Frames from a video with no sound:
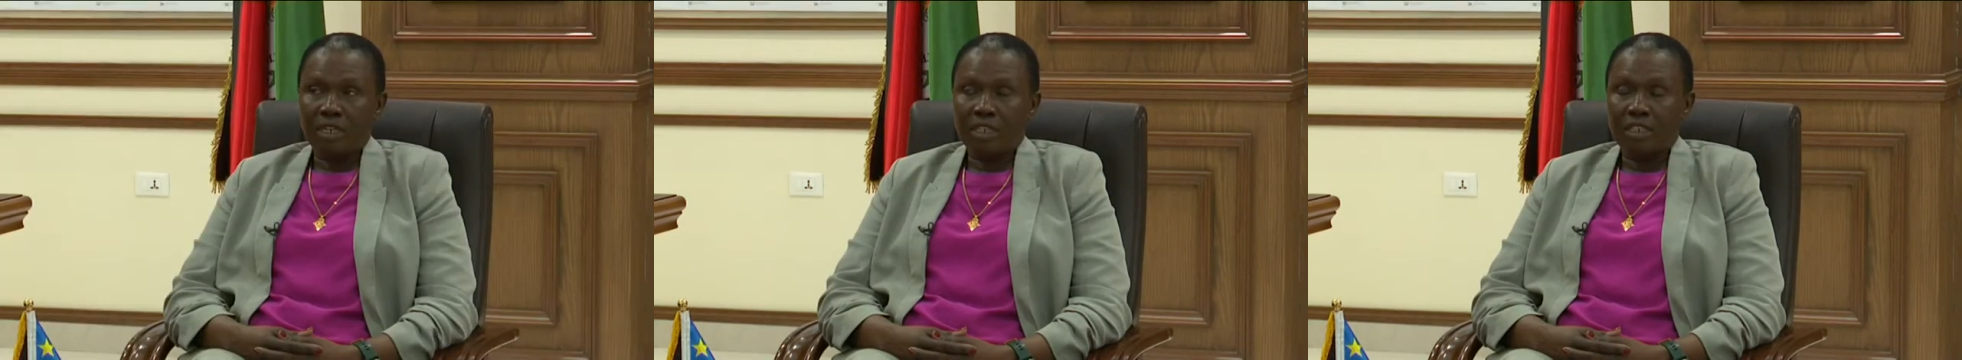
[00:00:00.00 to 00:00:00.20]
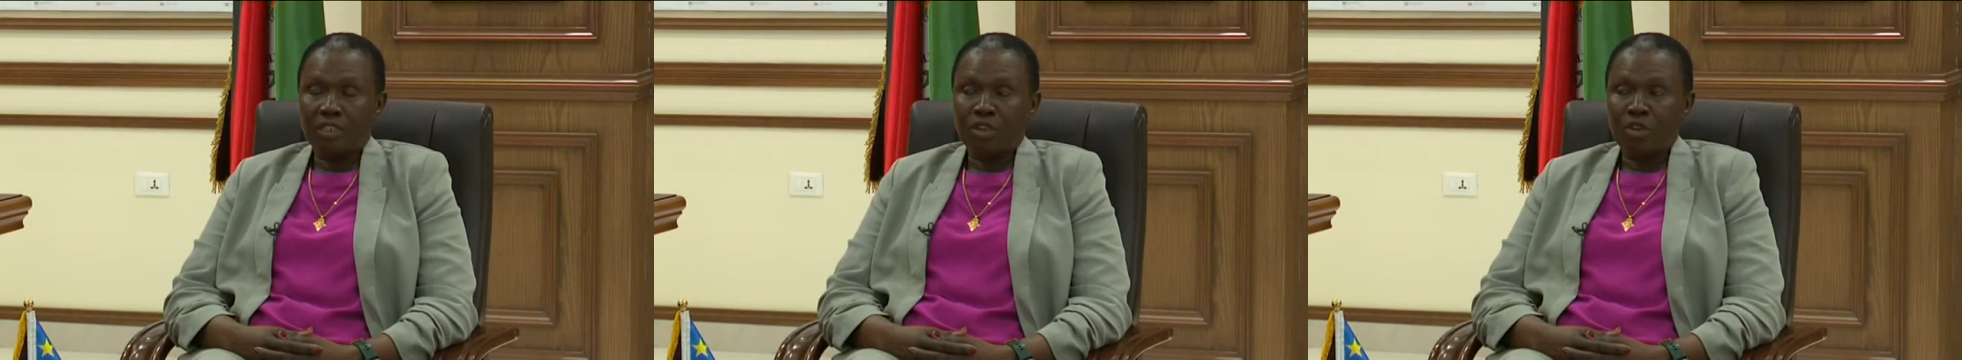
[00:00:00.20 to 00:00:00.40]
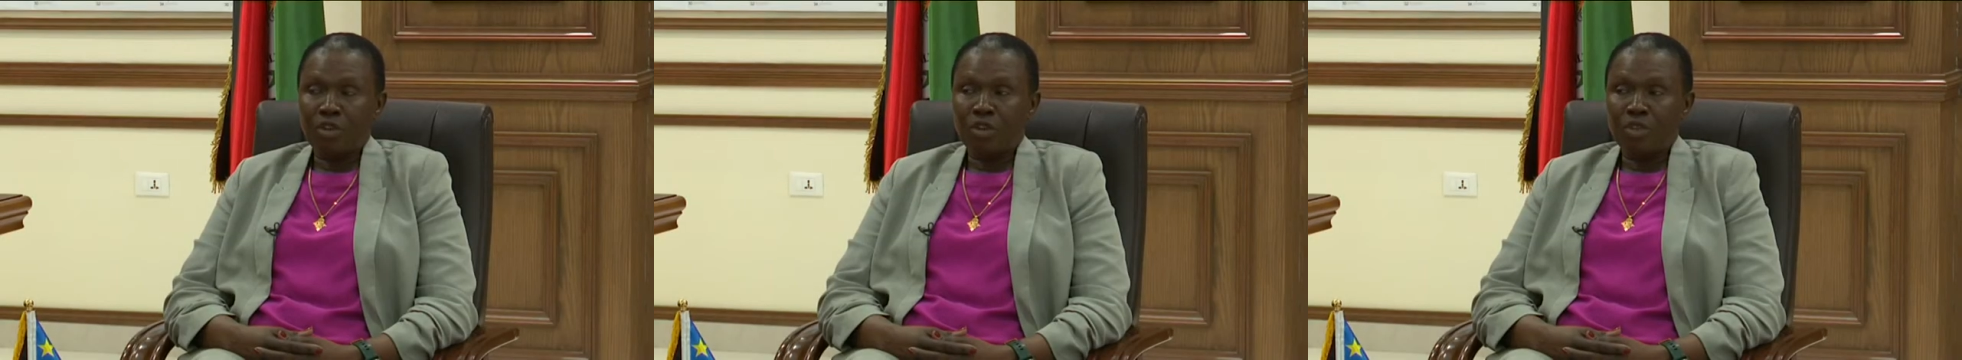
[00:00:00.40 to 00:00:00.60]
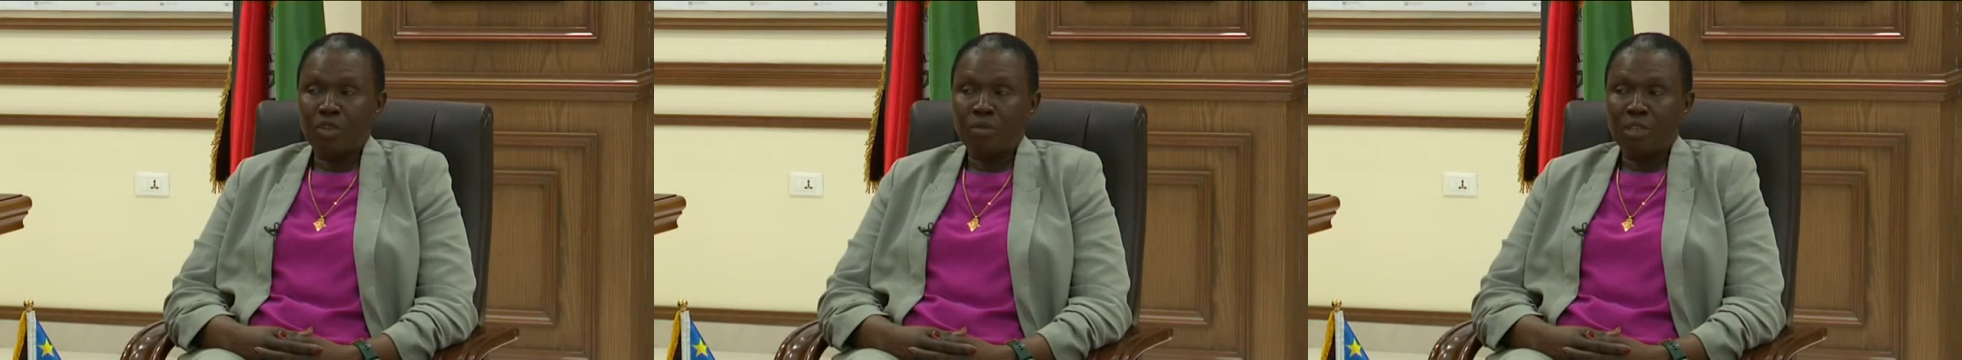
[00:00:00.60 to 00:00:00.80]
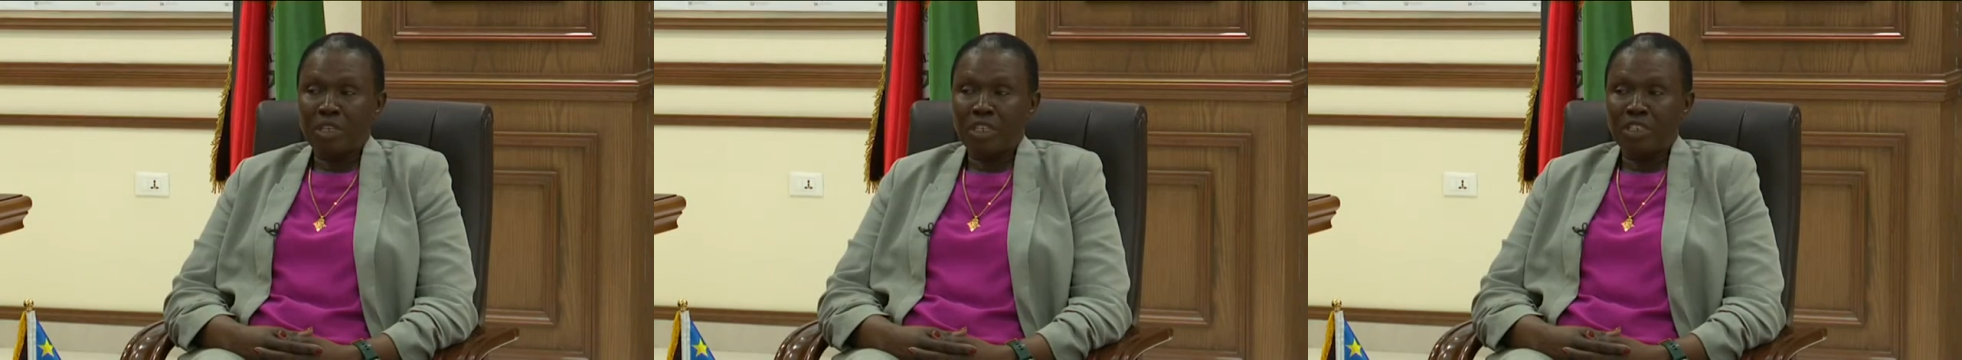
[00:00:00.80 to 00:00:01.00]
it's not going to
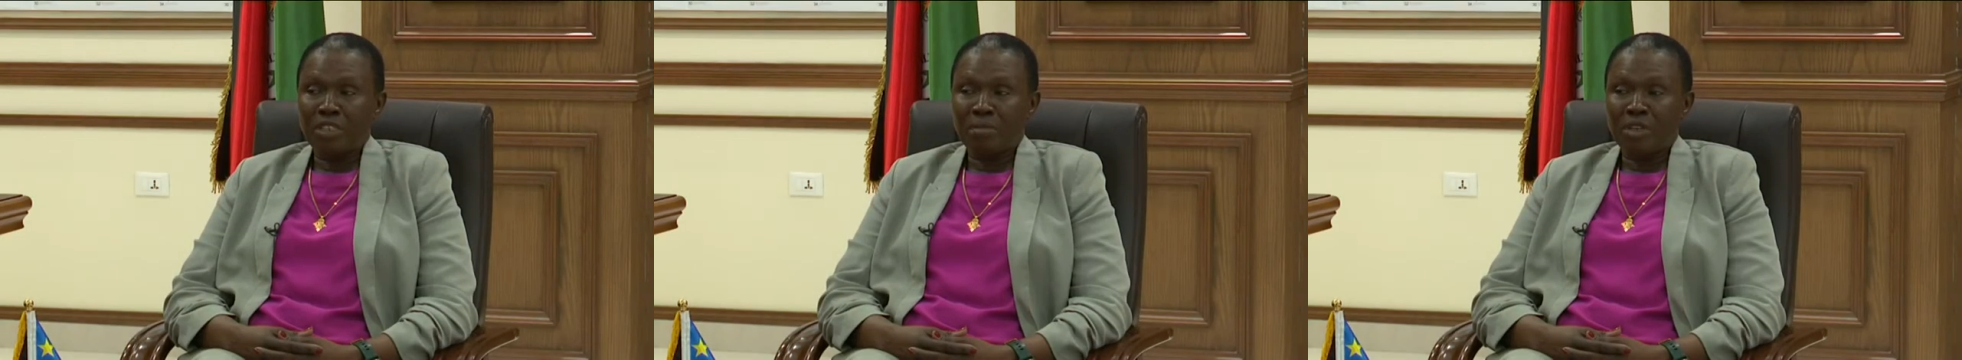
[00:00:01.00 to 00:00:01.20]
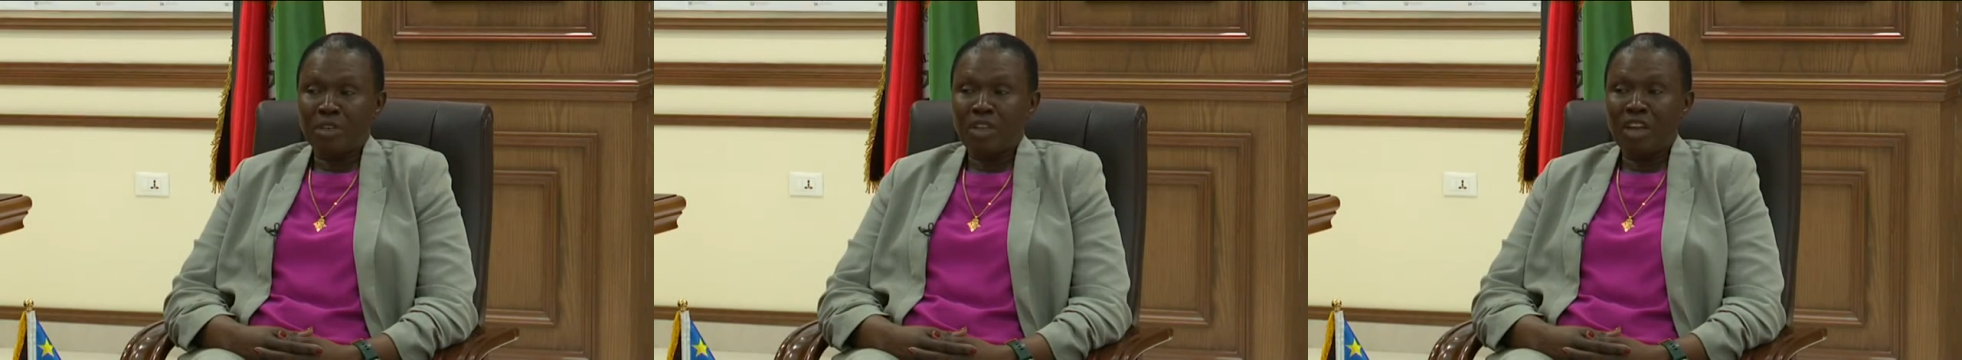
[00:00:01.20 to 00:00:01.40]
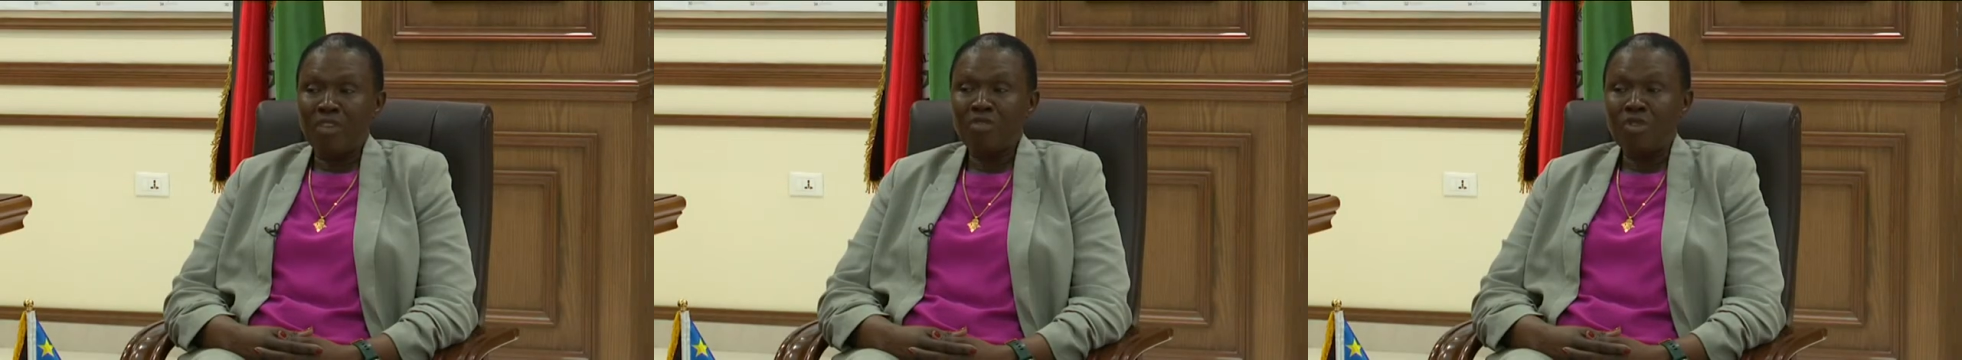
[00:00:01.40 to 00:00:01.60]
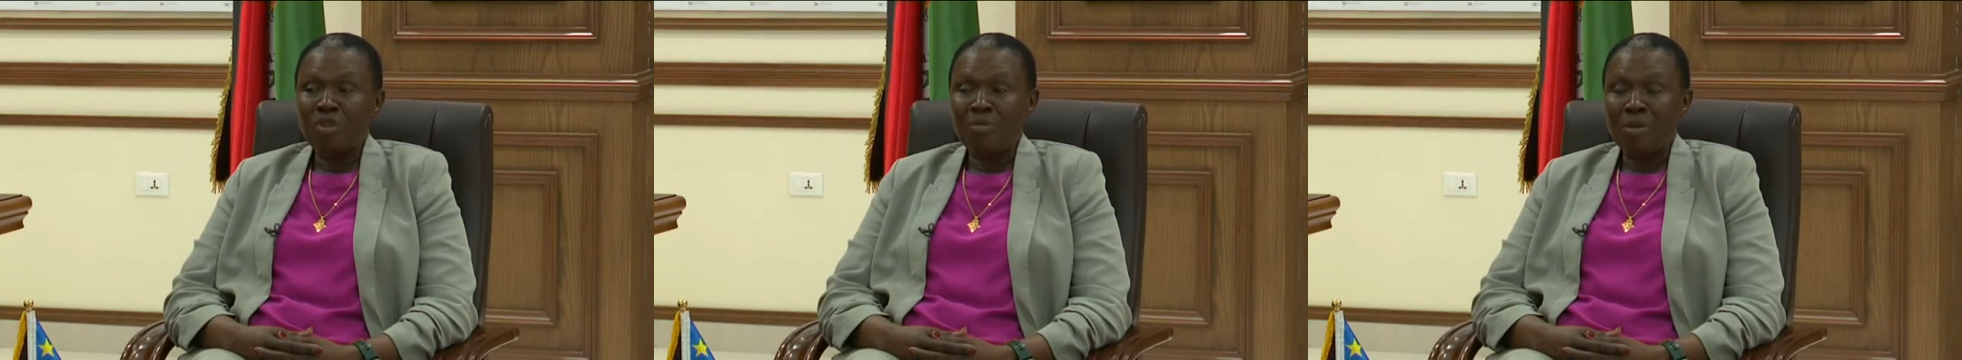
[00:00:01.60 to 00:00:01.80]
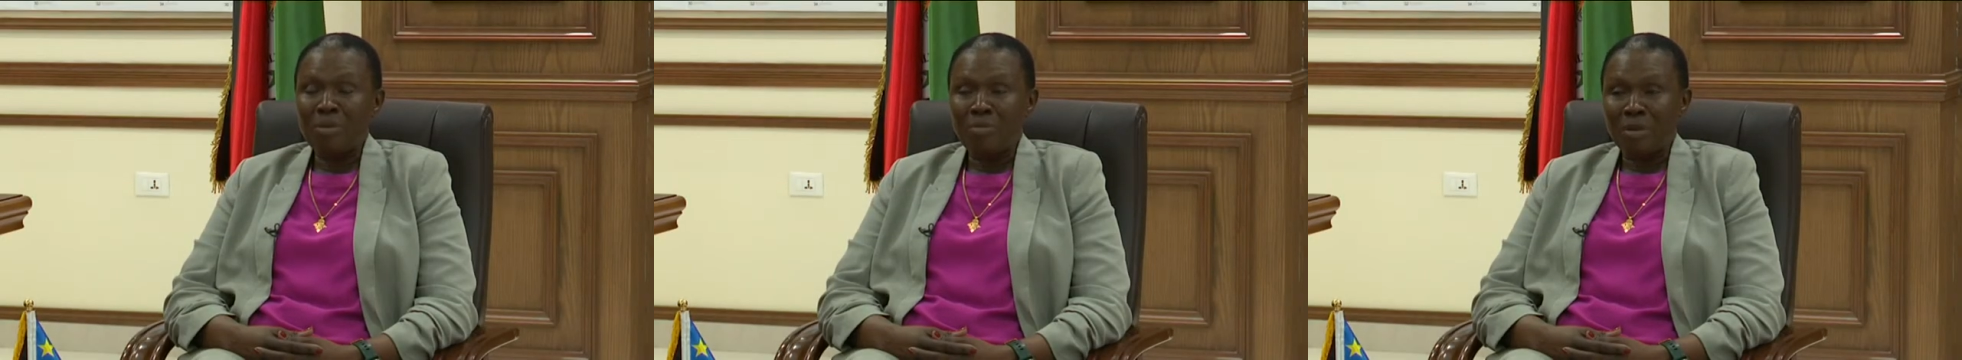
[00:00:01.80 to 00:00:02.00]
be easy, but you have to
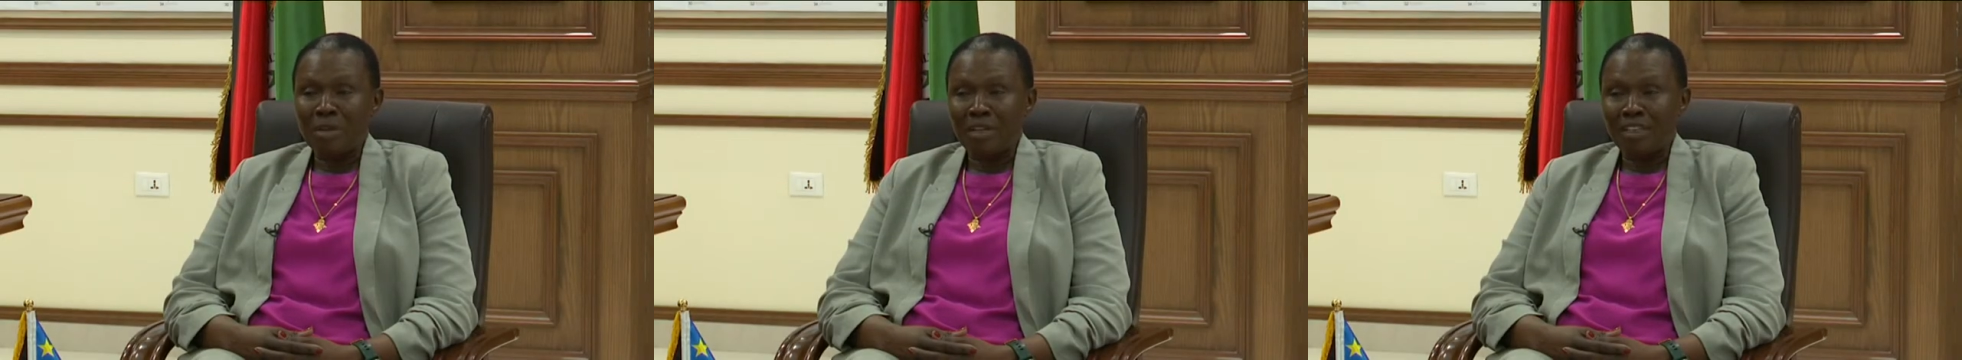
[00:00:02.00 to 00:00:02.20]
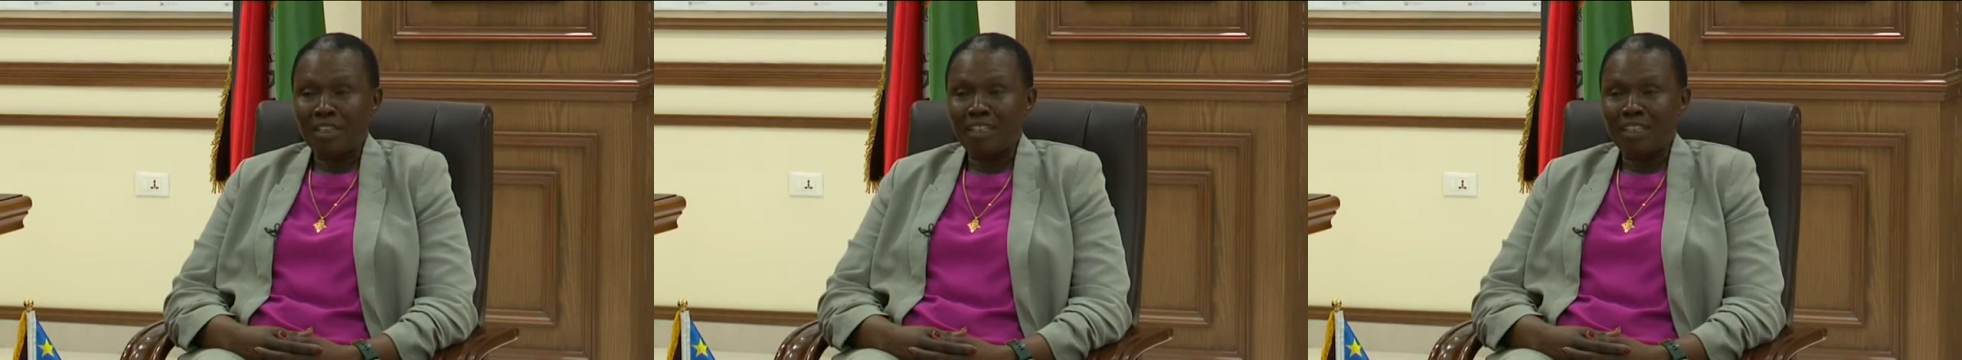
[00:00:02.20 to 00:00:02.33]
remember